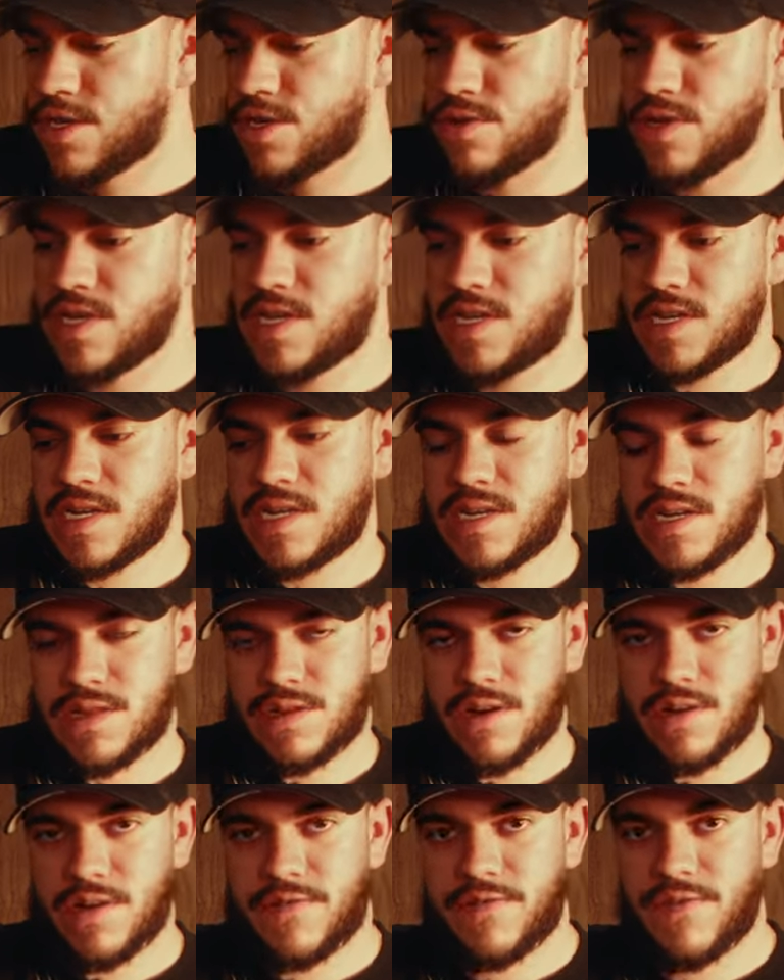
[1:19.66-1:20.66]
So this
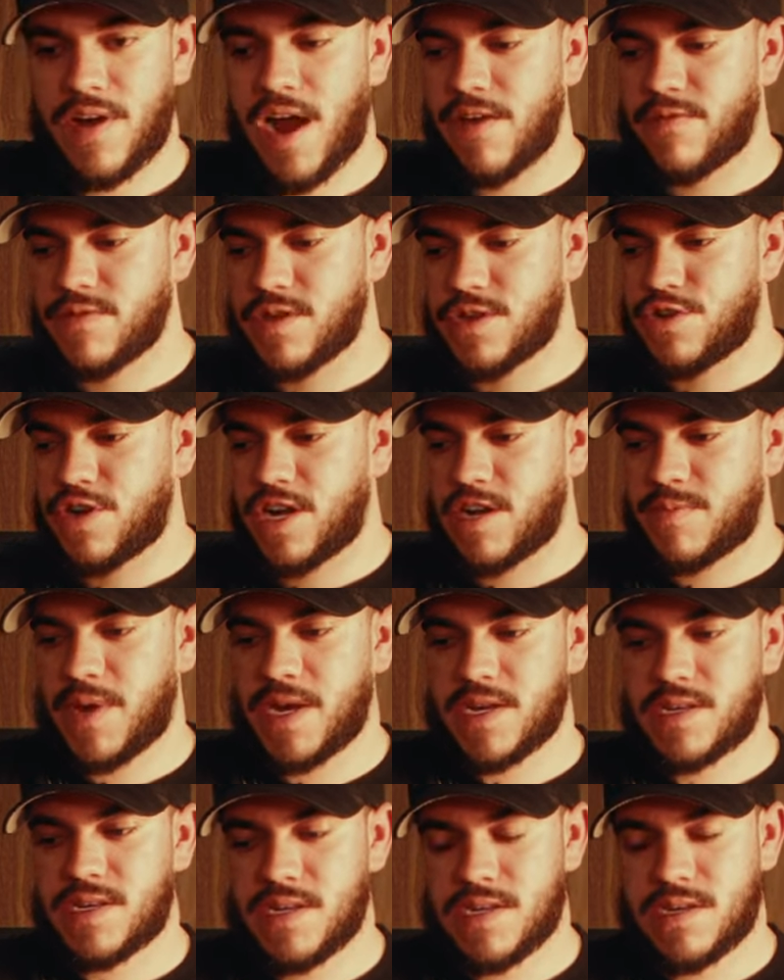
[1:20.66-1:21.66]
1635 with the Trek
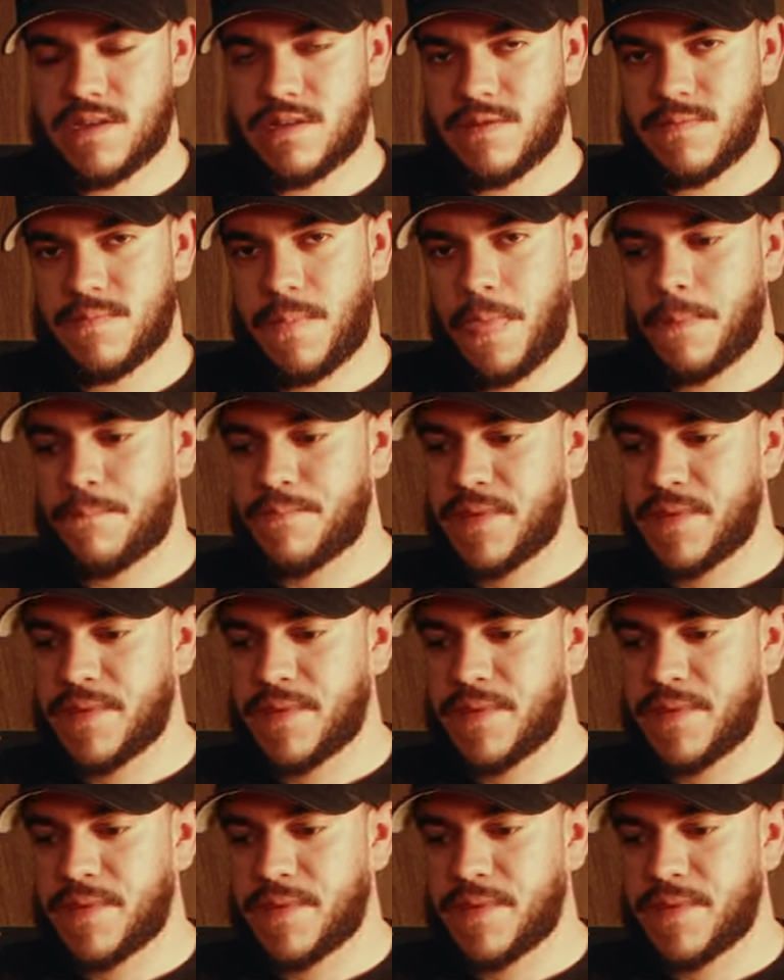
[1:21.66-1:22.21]
Pack system